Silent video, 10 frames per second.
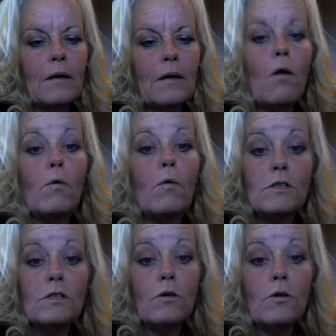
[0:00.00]
Oh, it
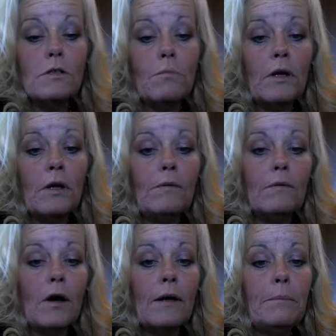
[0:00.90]
snowed this morning.
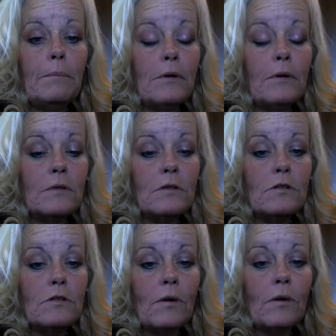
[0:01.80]
Got up, there was a little
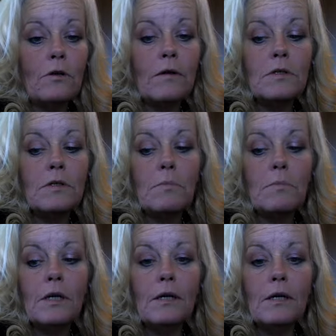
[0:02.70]
snow on the ground this
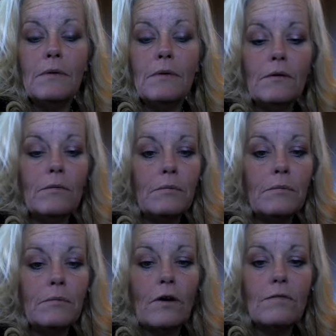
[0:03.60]
morning. A little
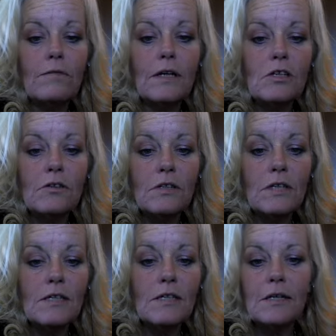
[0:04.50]
quarter of an inch of
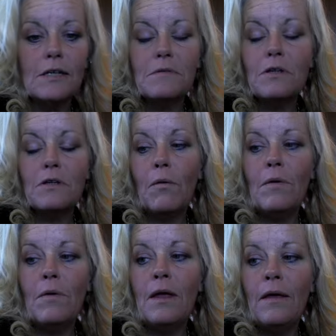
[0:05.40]
dusting of snow.
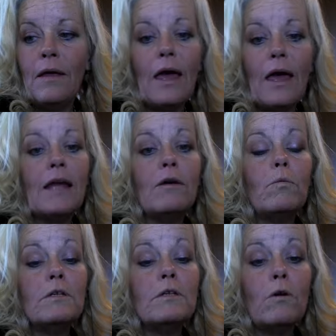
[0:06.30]
And it
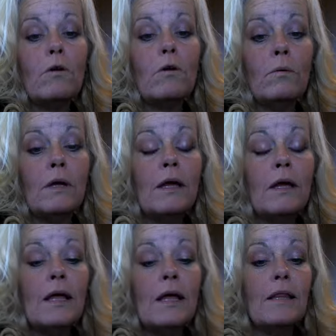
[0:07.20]
was cold.
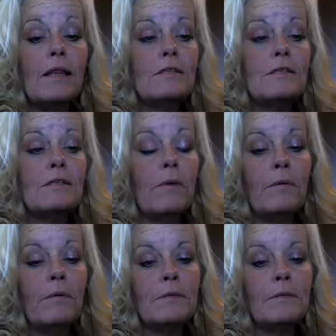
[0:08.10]
Last night when I
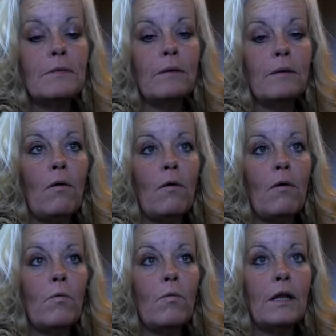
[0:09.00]
went to bed about
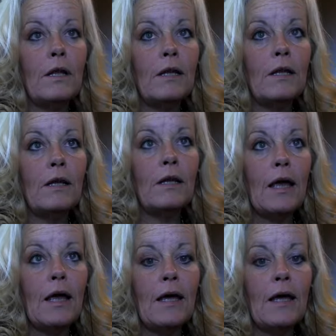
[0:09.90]
1
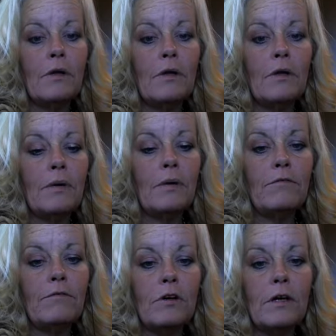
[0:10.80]
a.m. or a little bit
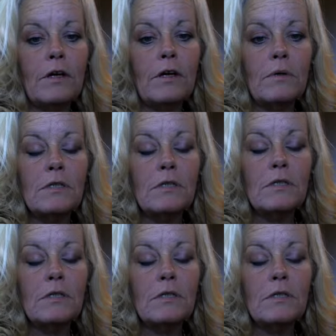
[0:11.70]
after, it was